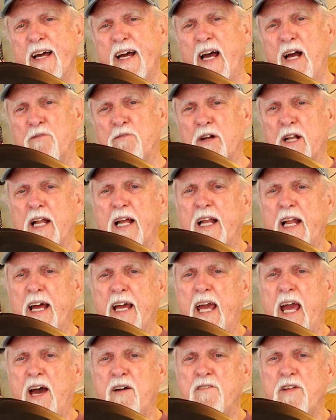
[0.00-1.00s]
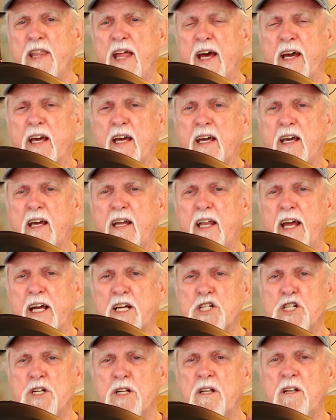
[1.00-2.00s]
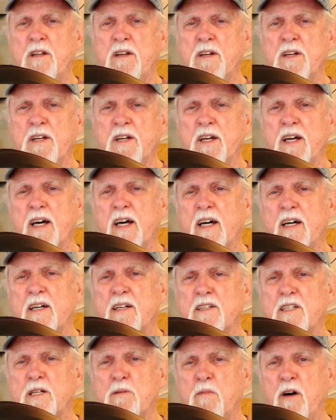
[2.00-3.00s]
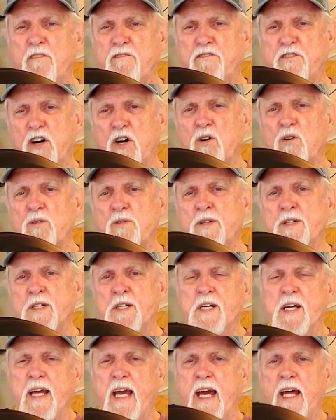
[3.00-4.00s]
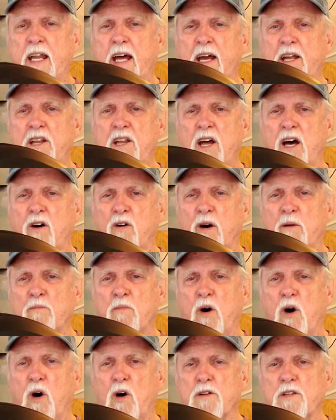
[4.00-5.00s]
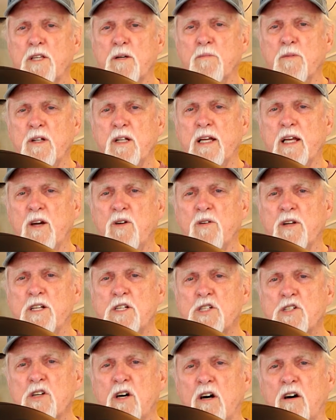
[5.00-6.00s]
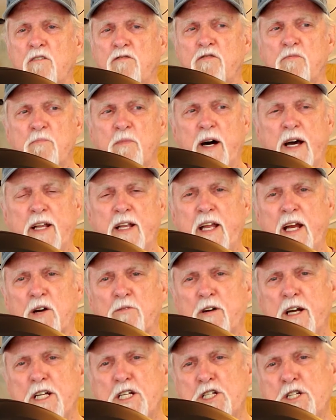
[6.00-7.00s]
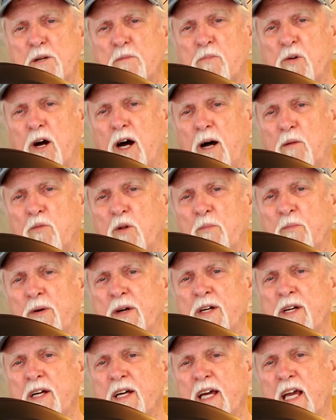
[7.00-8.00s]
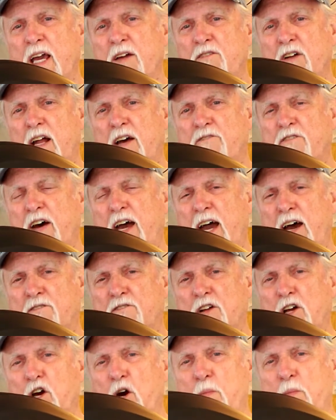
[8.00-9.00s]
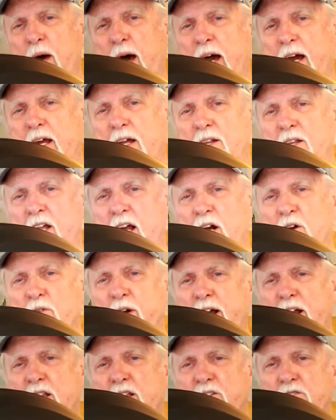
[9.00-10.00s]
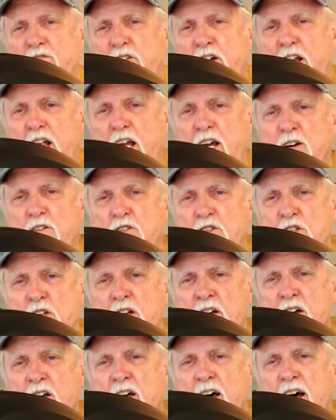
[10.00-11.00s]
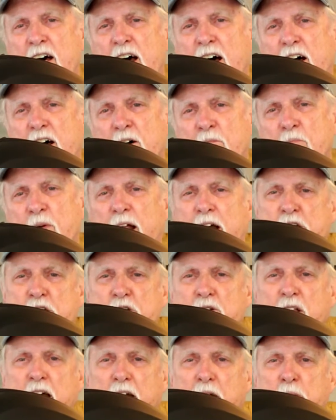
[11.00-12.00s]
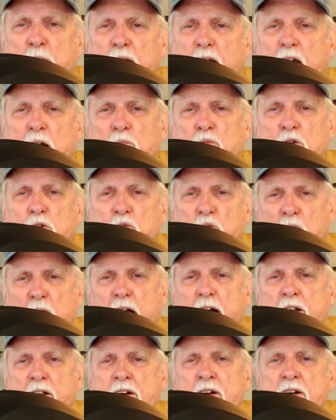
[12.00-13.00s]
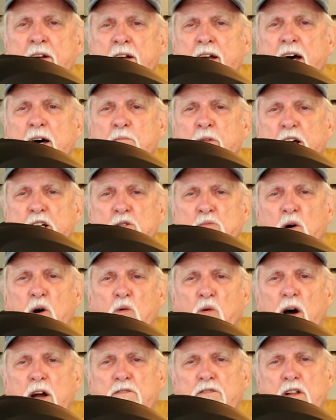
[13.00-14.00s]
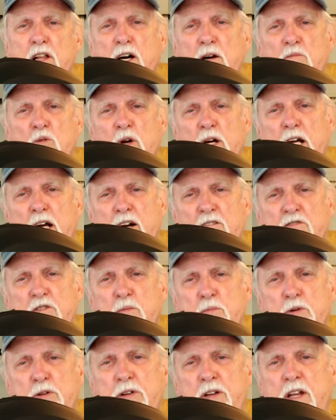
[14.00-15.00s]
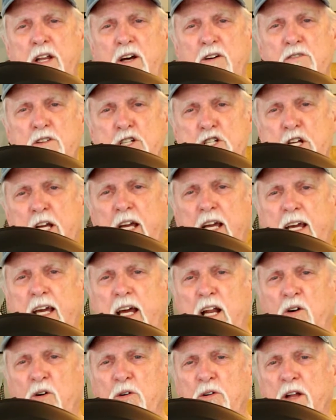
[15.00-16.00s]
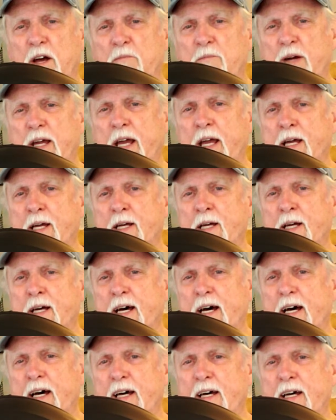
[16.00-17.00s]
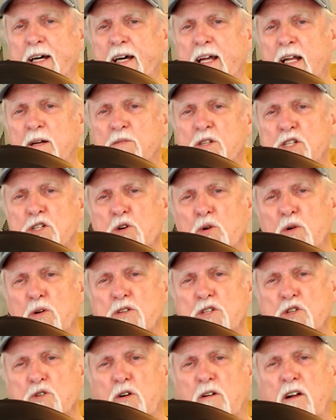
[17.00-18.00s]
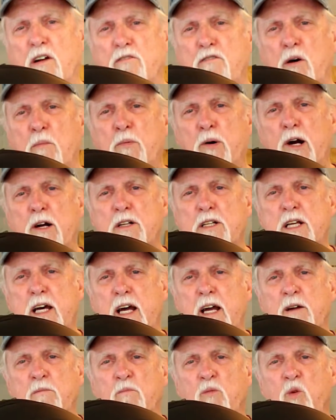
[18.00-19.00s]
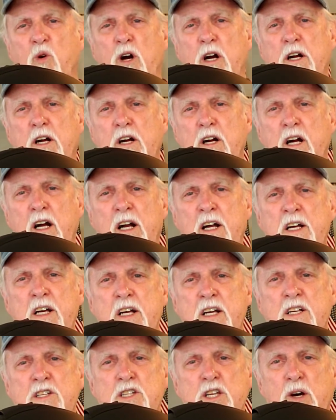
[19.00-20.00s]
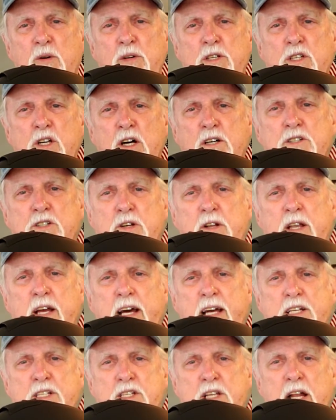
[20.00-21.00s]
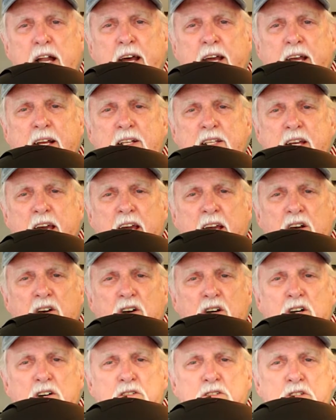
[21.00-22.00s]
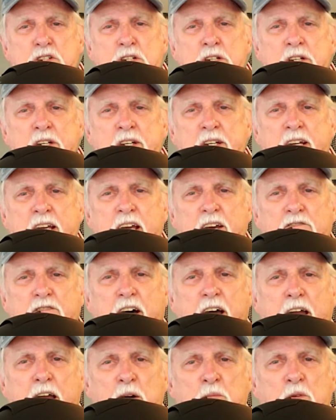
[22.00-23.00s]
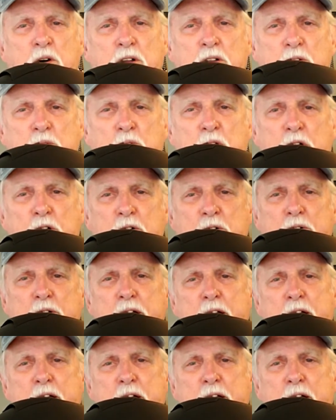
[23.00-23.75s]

I really like having that connection to my phone, and I know I'm ultimately going to solve my narration problem, even if I have to go back and narrate the videos. But I do like being able to ride. It makes my wife a lot more comfortable to know that she can get a hold of me. And I'm still sort of a part-time worker, so it's also nice that I can take calls if I am on the road.